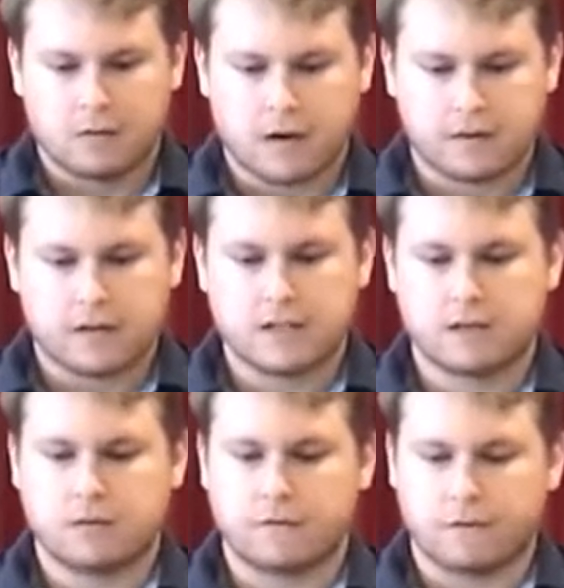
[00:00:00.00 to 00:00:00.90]
You either need
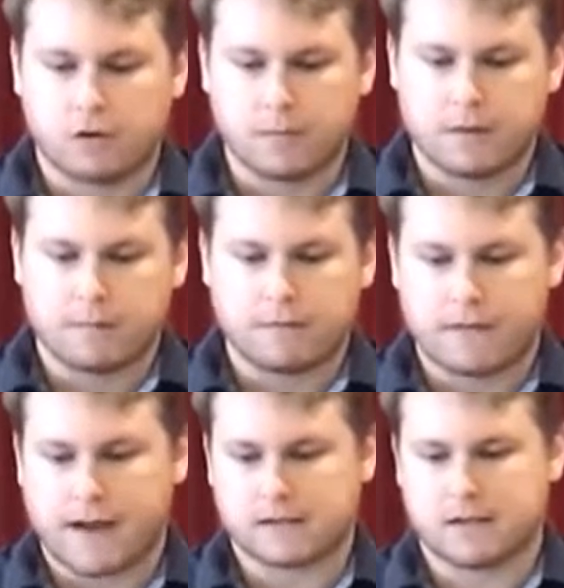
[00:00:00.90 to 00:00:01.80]
to inform them of
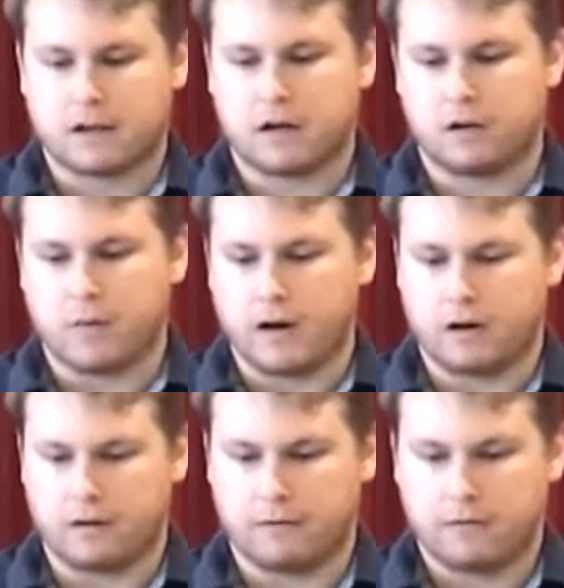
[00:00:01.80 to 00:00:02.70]
facts they are
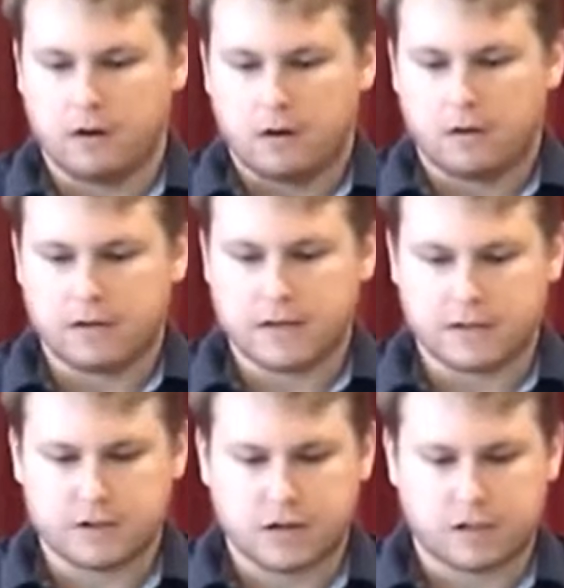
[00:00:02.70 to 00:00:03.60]
unaware of, or
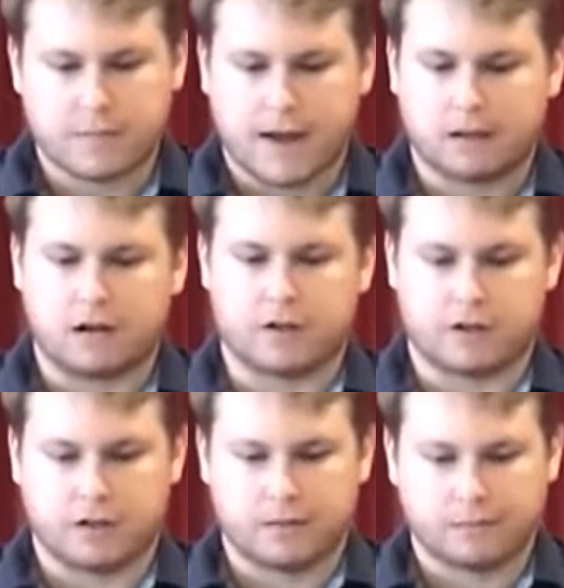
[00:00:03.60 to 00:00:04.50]
deconstruct bad
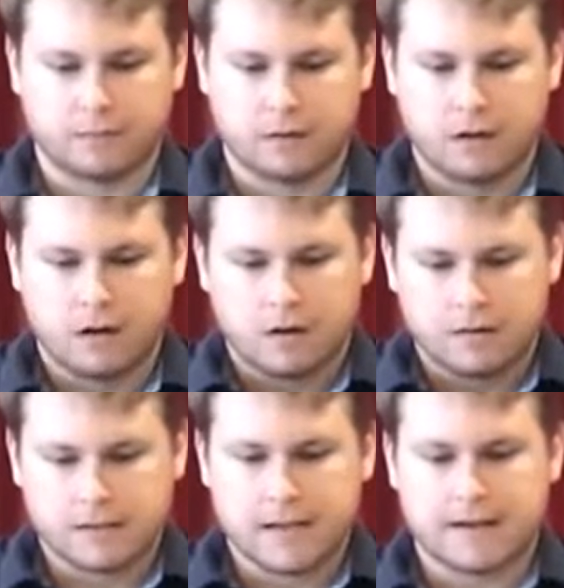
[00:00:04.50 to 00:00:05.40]
logic.
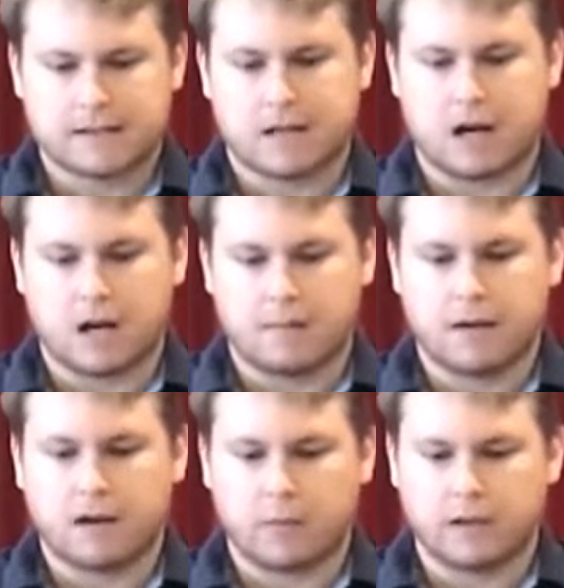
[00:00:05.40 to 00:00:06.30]
This takes
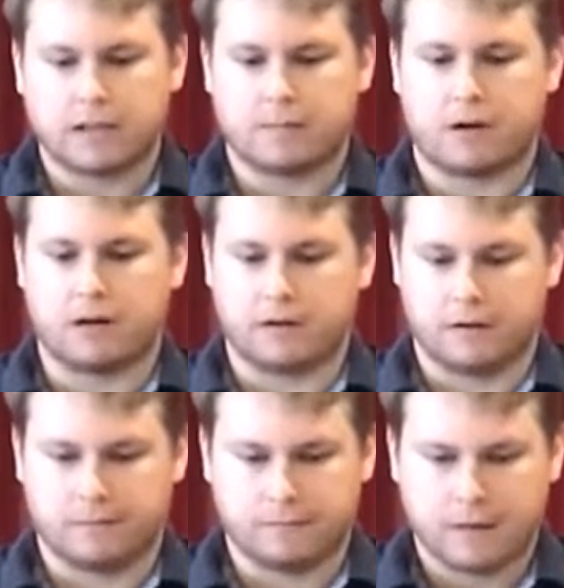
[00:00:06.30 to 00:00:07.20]
time and a willing partner.
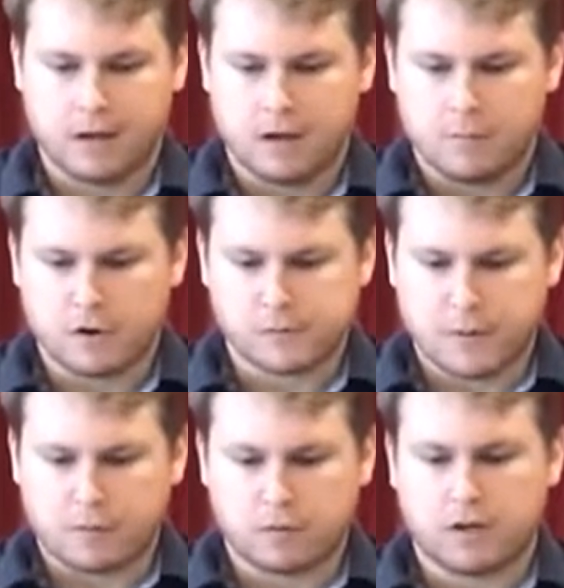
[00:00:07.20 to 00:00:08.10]
Most
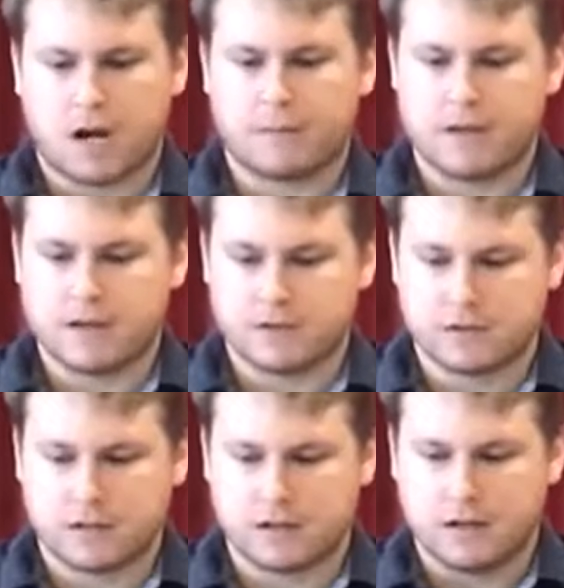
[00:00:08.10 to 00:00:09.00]
people will not be
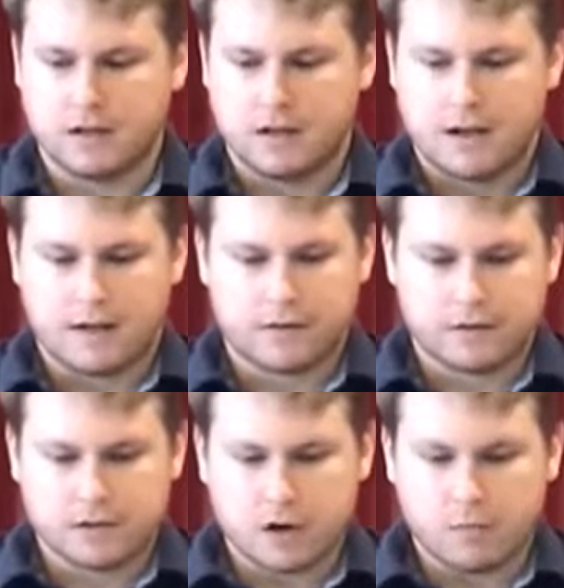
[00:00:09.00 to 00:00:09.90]
interested, and
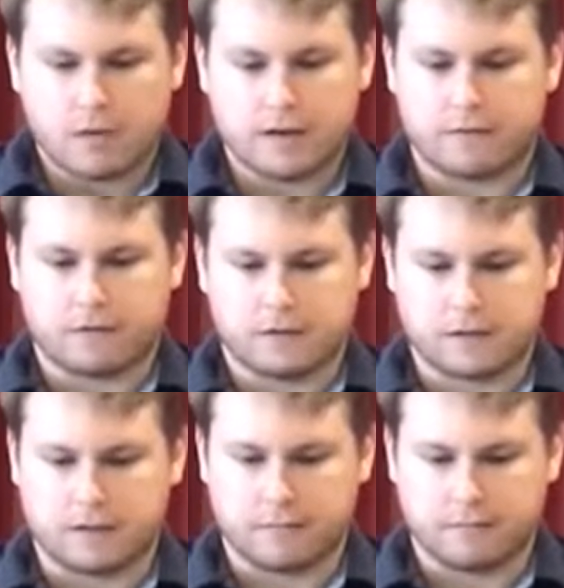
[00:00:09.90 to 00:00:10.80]
there is no point in
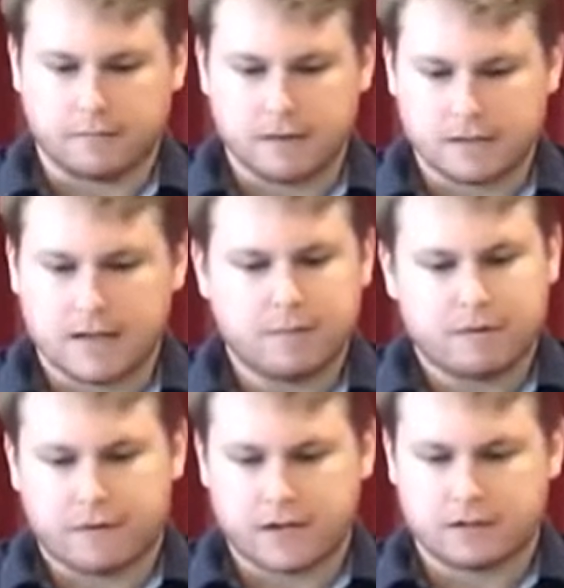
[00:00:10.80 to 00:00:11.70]
forcing them. This can
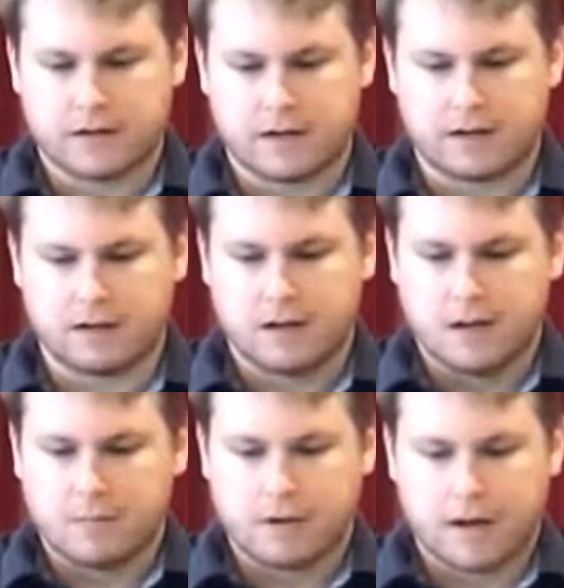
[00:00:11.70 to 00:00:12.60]
be frustrating,
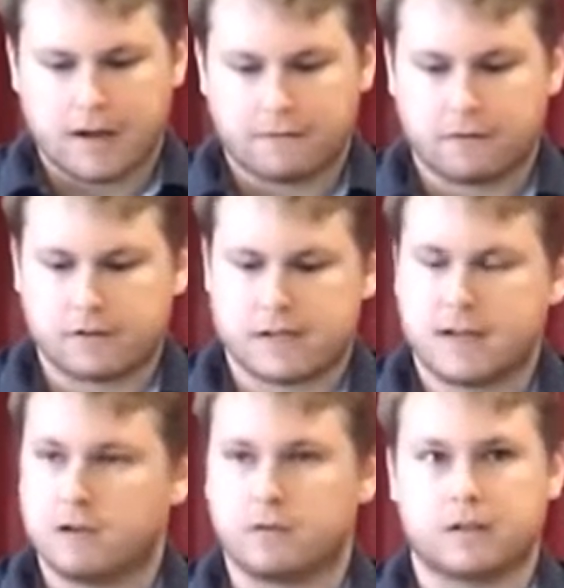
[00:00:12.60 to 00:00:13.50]
but you can't force
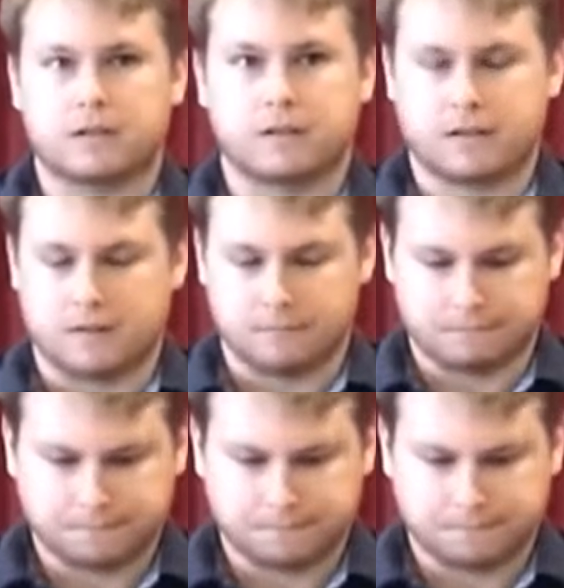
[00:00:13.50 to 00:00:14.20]
anyone to listen.